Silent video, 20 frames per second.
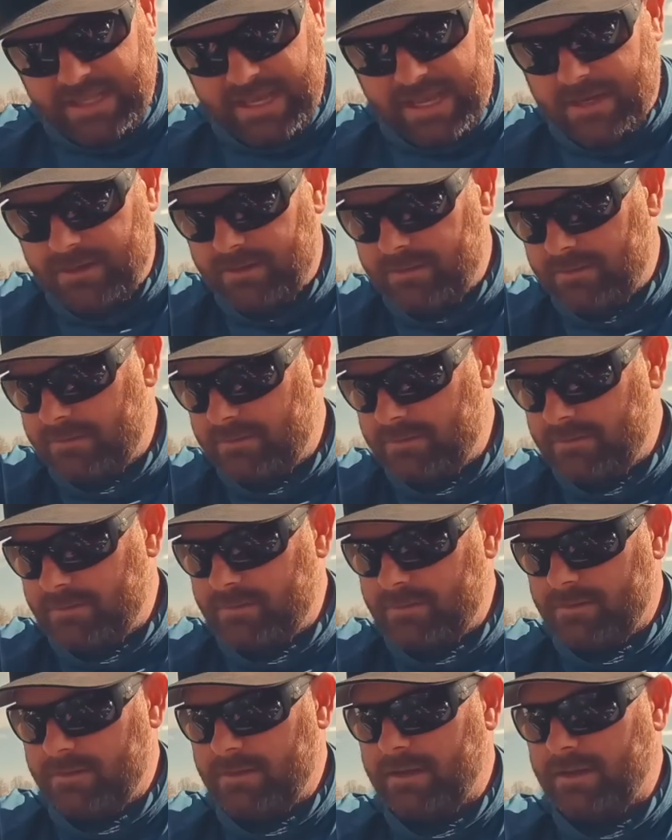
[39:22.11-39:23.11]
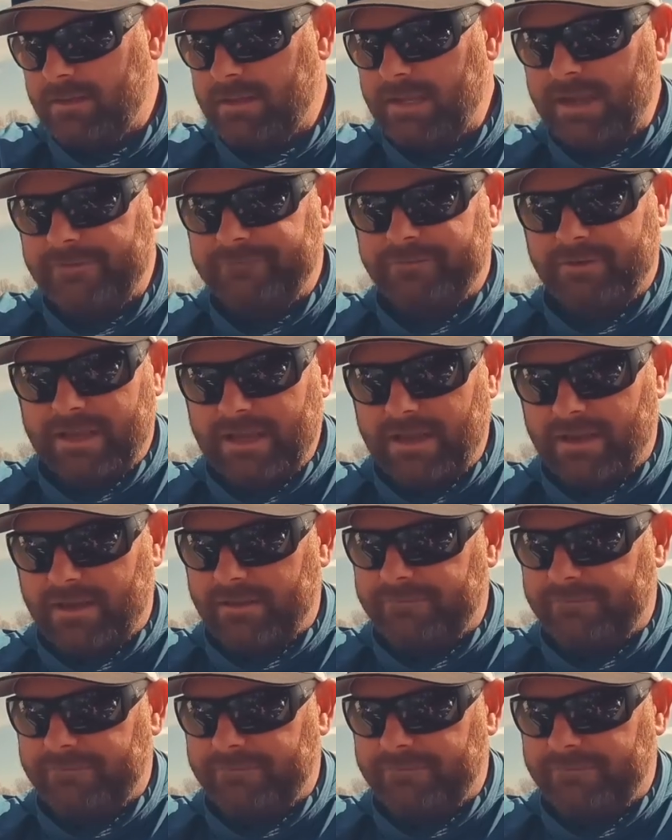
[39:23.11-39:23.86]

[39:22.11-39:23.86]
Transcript: that, I think I forget,